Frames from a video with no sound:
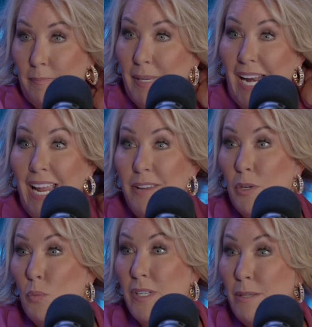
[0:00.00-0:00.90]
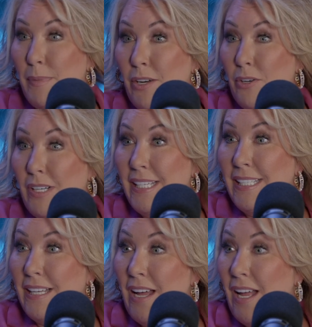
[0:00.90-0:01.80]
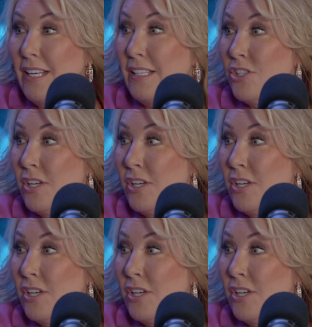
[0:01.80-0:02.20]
But I even went to bed early in college.